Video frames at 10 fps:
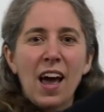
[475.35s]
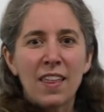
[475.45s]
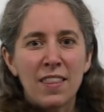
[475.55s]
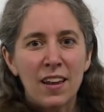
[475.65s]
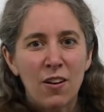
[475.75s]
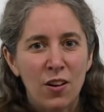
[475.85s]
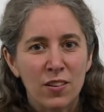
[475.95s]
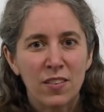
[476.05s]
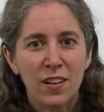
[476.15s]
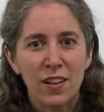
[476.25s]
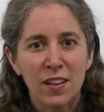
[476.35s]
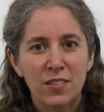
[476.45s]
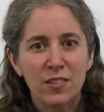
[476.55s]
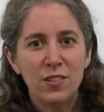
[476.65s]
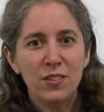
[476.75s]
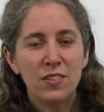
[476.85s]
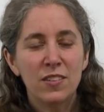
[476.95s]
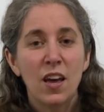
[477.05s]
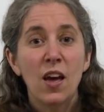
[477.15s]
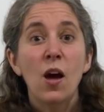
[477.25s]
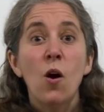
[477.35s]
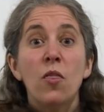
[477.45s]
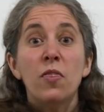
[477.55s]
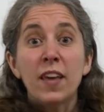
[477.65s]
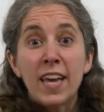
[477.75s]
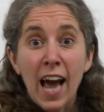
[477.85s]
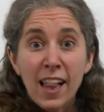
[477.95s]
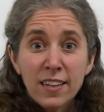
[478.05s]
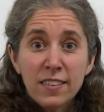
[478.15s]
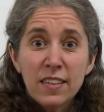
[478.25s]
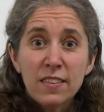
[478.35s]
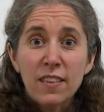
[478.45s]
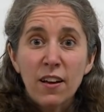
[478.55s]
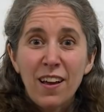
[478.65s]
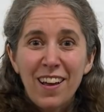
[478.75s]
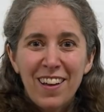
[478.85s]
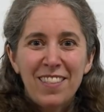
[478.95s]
and then onto the clusters? The galaxies that